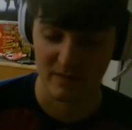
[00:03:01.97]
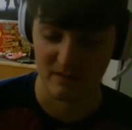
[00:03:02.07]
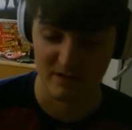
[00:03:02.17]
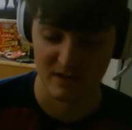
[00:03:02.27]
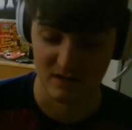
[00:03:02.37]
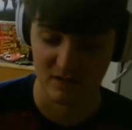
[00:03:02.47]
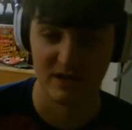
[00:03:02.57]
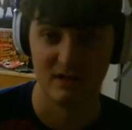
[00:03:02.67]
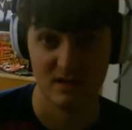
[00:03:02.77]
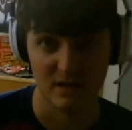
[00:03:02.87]
I really don't know any
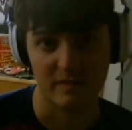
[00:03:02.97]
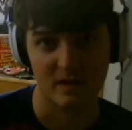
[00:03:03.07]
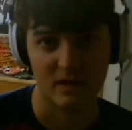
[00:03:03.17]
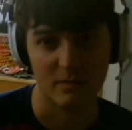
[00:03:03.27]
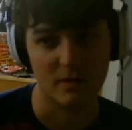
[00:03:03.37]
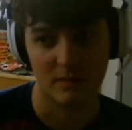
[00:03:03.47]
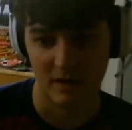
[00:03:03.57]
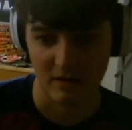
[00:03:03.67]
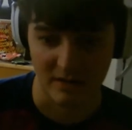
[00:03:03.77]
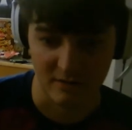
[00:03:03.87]
other type of income, but
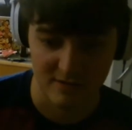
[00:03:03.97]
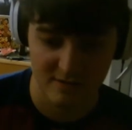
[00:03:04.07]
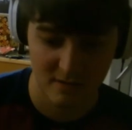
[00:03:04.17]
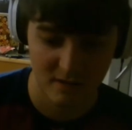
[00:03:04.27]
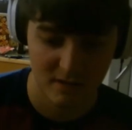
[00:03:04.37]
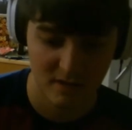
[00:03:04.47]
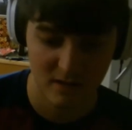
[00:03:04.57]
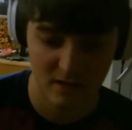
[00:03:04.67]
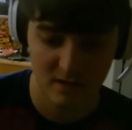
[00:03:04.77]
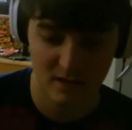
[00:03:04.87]
apparently there is.
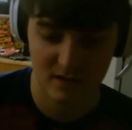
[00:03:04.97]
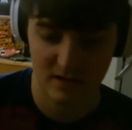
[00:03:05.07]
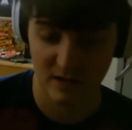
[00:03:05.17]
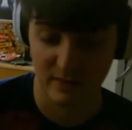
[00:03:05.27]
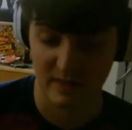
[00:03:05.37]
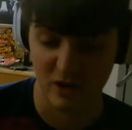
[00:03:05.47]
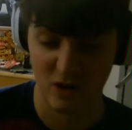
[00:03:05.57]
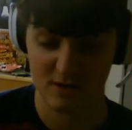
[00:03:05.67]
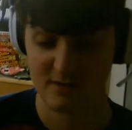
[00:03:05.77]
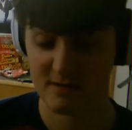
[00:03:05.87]
Take away the
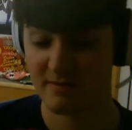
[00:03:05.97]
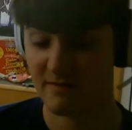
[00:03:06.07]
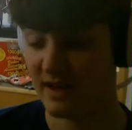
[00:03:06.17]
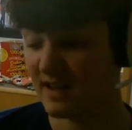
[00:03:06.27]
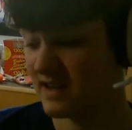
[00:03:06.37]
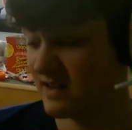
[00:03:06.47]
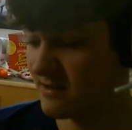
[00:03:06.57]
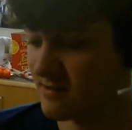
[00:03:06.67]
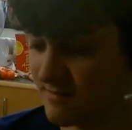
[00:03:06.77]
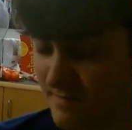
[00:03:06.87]
costs of finance.